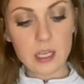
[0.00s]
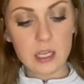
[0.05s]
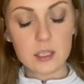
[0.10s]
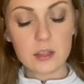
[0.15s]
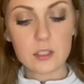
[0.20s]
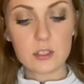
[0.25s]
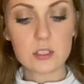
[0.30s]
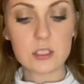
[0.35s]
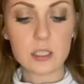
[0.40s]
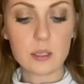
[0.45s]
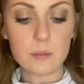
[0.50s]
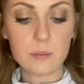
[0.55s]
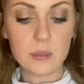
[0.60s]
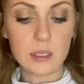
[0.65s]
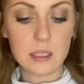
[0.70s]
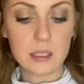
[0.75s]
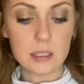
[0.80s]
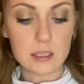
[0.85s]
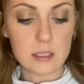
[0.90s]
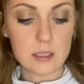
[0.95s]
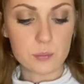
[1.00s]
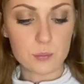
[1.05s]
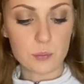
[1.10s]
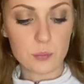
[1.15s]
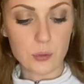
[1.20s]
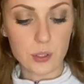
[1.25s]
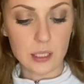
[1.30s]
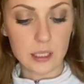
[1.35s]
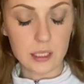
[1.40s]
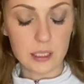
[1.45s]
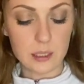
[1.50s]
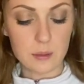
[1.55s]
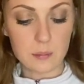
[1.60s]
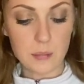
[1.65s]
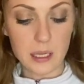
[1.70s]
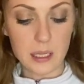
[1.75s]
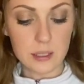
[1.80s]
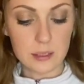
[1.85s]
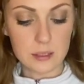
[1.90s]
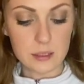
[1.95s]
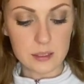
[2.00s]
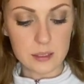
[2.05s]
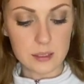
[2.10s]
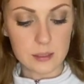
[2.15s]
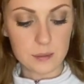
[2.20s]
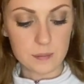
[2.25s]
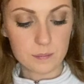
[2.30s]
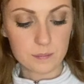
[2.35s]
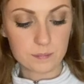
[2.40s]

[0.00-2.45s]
There's somebody that's bringing in balance.